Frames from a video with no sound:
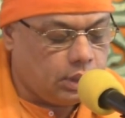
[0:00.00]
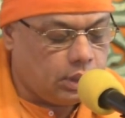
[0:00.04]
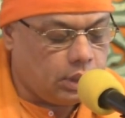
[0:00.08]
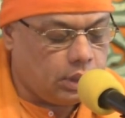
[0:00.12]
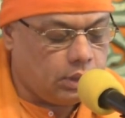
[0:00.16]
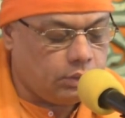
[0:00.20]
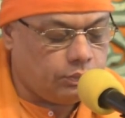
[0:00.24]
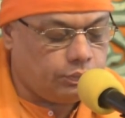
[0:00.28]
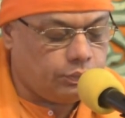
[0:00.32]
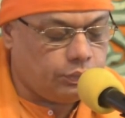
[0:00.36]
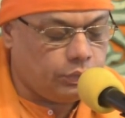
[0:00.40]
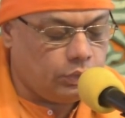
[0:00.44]

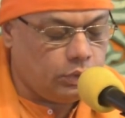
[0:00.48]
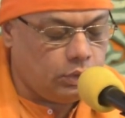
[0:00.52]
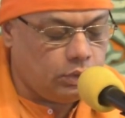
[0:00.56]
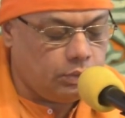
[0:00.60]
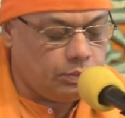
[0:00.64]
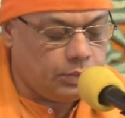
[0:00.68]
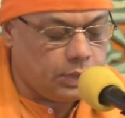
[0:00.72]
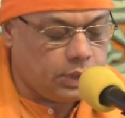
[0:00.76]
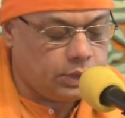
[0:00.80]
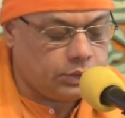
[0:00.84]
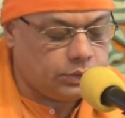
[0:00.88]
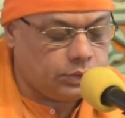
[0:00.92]
in
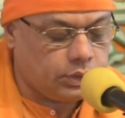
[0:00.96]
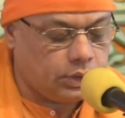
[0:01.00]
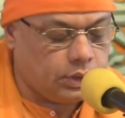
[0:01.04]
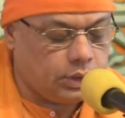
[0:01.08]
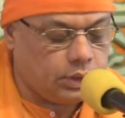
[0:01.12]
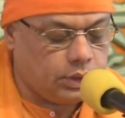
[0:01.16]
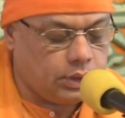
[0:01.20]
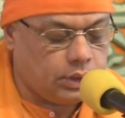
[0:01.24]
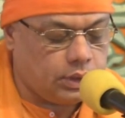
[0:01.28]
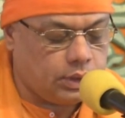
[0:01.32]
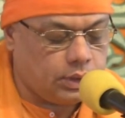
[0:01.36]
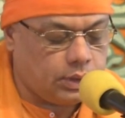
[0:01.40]
full
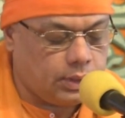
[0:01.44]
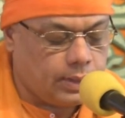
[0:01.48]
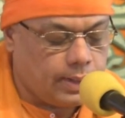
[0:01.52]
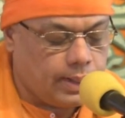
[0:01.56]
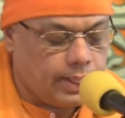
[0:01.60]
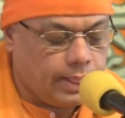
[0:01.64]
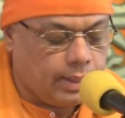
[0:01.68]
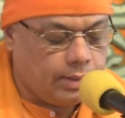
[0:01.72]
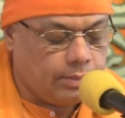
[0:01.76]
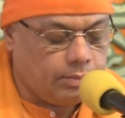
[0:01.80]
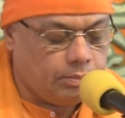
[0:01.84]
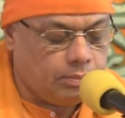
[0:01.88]
measure,
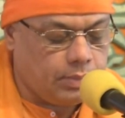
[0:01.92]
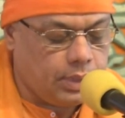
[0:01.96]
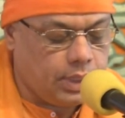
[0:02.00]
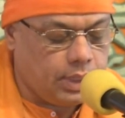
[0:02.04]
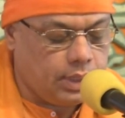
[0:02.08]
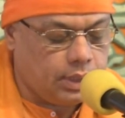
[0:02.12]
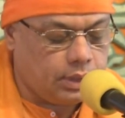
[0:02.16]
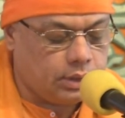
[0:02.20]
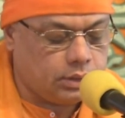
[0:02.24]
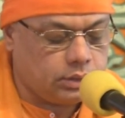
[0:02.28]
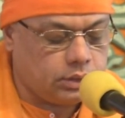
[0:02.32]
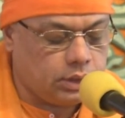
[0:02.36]

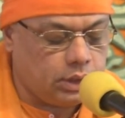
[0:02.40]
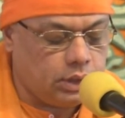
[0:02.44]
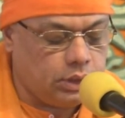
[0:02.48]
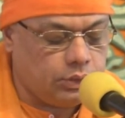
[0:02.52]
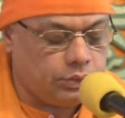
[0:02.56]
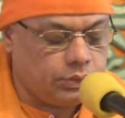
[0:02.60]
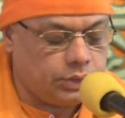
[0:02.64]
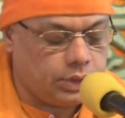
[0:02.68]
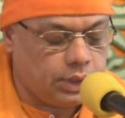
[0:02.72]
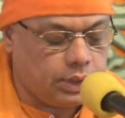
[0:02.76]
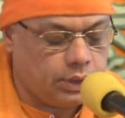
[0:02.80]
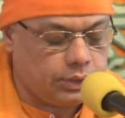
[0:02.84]
make
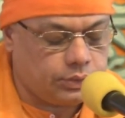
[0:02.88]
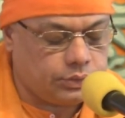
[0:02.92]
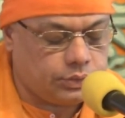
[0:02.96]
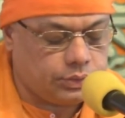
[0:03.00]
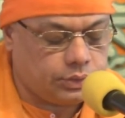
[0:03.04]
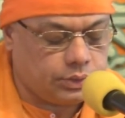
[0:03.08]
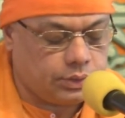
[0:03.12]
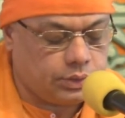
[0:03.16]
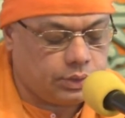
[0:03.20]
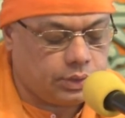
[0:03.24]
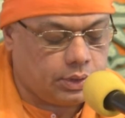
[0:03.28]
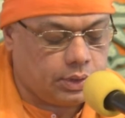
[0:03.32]

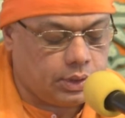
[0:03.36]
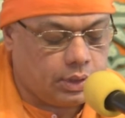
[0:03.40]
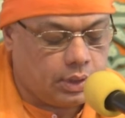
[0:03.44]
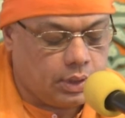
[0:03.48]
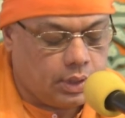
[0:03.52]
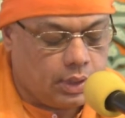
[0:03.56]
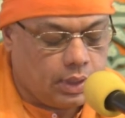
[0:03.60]
salutation